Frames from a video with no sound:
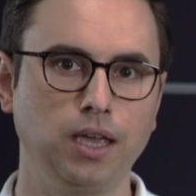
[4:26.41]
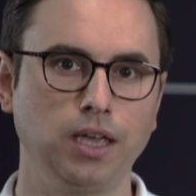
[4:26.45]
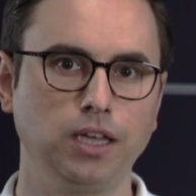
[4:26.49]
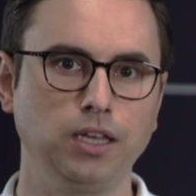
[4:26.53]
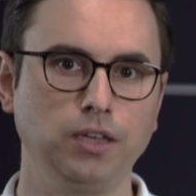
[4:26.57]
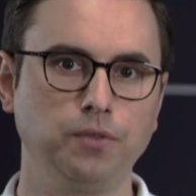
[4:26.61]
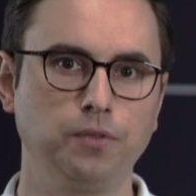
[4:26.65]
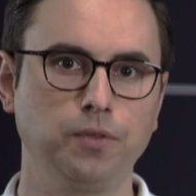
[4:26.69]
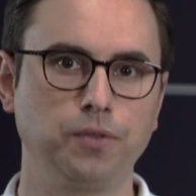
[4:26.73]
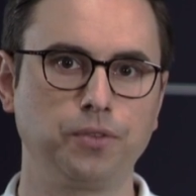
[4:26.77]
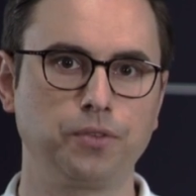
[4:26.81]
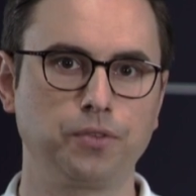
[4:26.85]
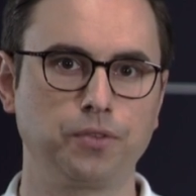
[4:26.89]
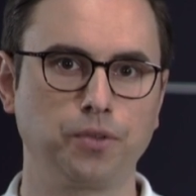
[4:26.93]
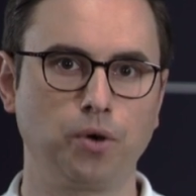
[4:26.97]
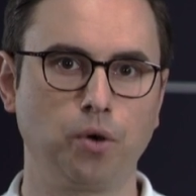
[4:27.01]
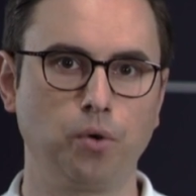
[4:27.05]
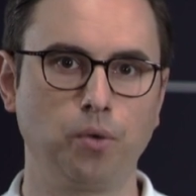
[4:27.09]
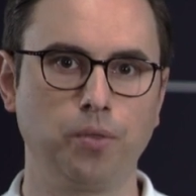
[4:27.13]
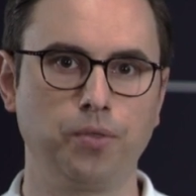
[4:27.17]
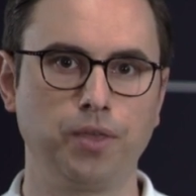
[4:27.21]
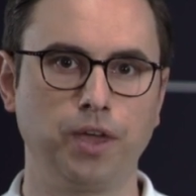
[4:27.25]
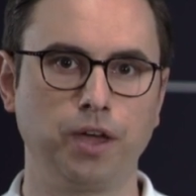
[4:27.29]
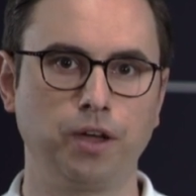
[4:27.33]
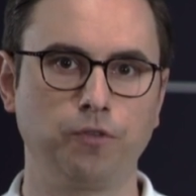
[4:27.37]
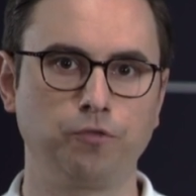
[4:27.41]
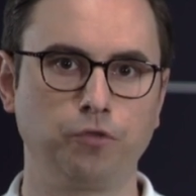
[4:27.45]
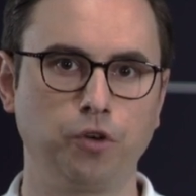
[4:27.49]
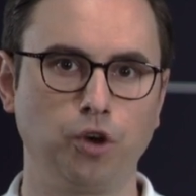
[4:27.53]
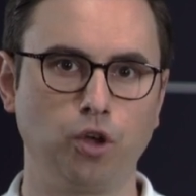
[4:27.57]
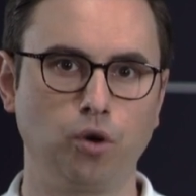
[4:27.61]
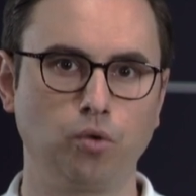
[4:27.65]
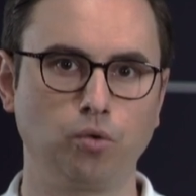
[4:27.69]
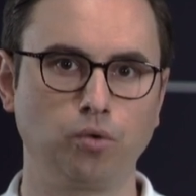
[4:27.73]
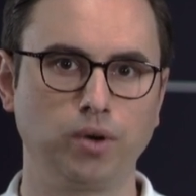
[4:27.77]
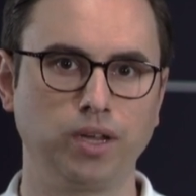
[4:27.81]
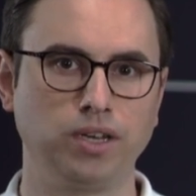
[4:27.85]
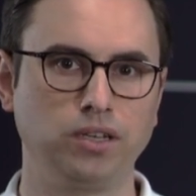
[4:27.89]
even though their
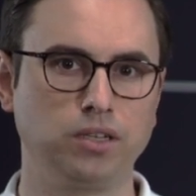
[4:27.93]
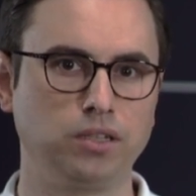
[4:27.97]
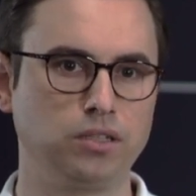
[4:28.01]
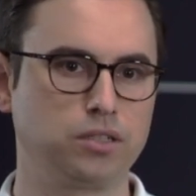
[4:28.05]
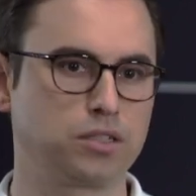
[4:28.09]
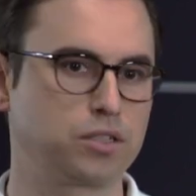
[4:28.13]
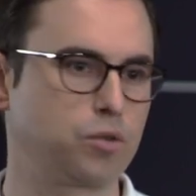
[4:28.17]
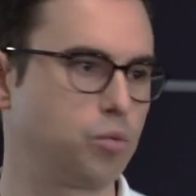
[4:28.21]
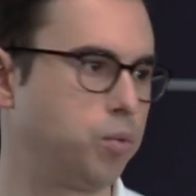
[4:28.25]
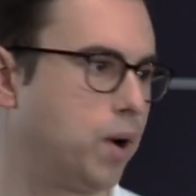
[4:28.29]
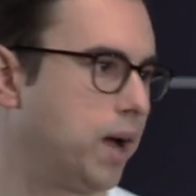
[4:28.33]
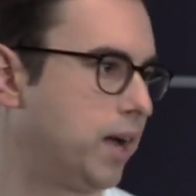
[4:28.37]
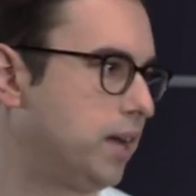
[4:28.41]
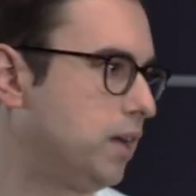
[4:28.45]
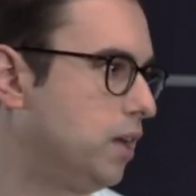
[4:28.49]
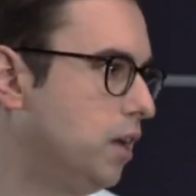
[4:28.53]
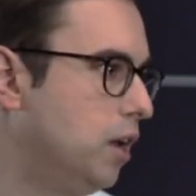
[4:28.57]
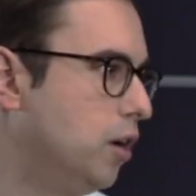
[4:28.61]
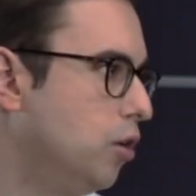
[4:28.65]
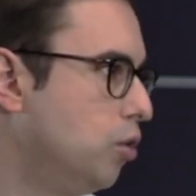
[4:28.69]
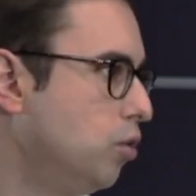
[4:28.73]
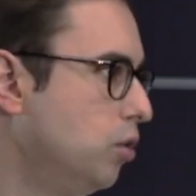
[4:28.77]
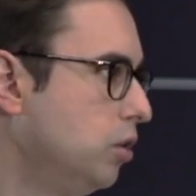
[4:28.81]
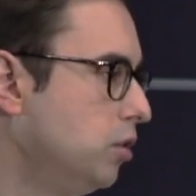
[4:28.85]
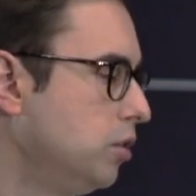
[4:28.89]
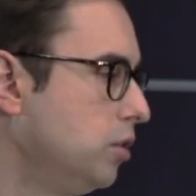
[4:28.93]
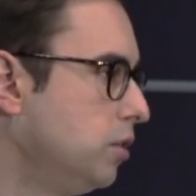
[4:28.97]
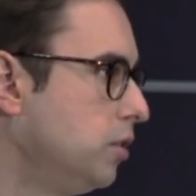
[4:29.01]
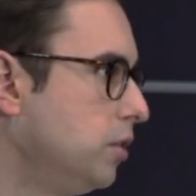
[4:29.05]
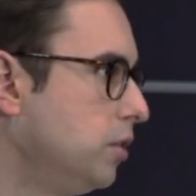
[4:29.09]
flow rate is quite low?